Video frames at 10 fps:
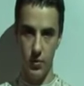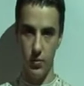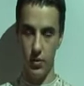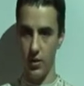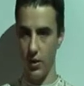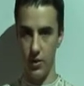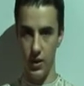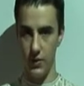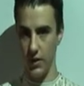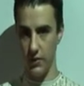people can
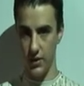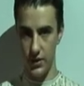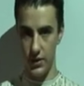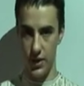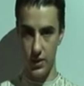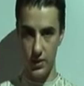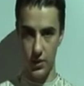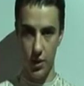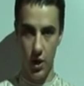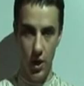hardly ever give a decent answer.